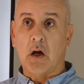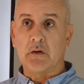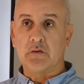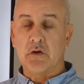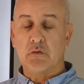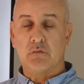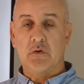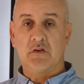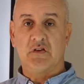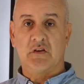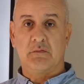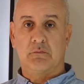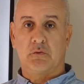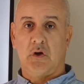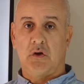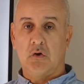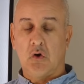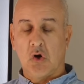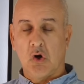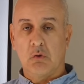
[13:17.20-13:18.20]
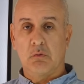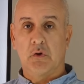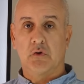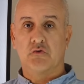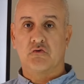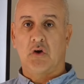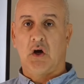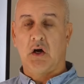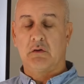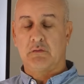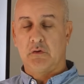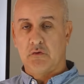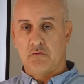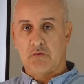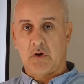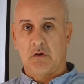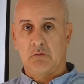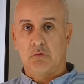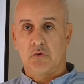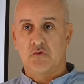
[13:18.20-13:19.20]
differences between all-wheel drive and
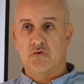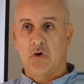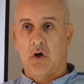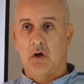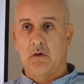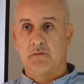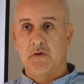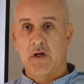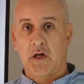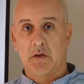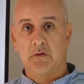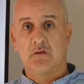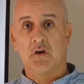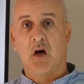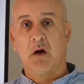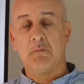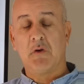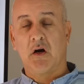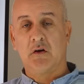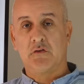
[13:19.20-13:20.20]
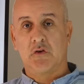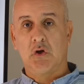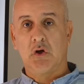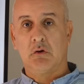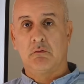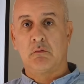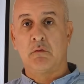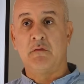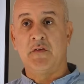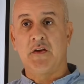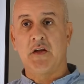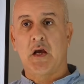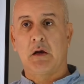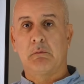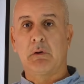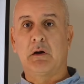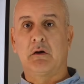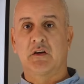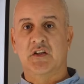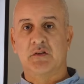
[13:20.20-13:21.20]
front-wheel drive another time. I do have a
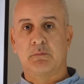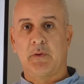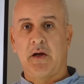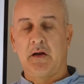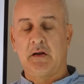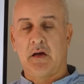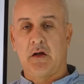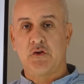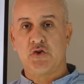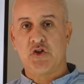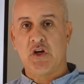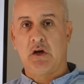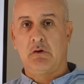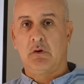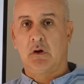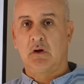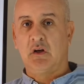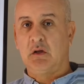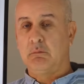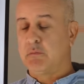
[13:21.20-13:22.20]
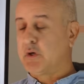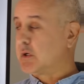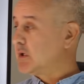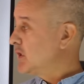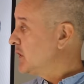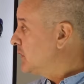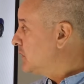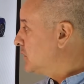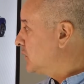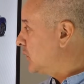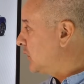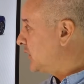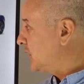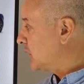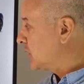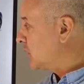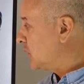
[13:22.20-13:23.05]
video where I explain that generically, but not in the